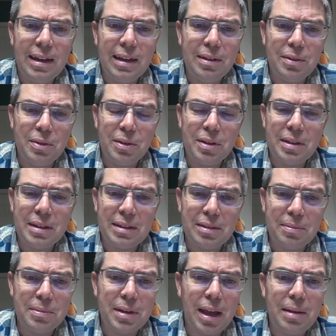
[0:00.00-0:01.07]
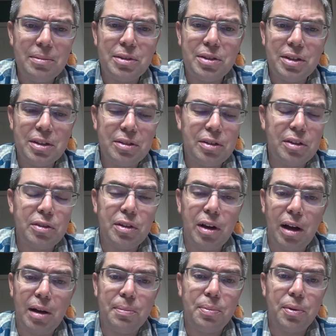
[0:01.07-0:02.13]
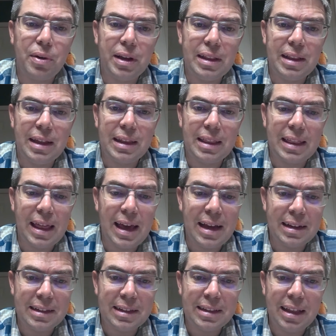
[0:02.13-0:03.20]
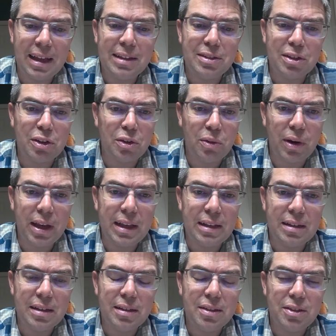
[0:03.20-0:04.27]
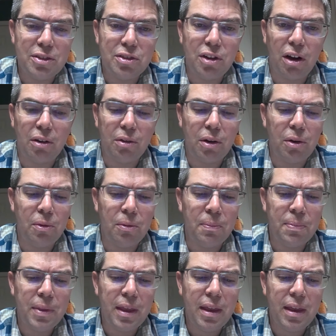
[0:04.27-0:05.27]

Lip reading: And sometimes it just doesn't operate like that, and that's a great sorrow.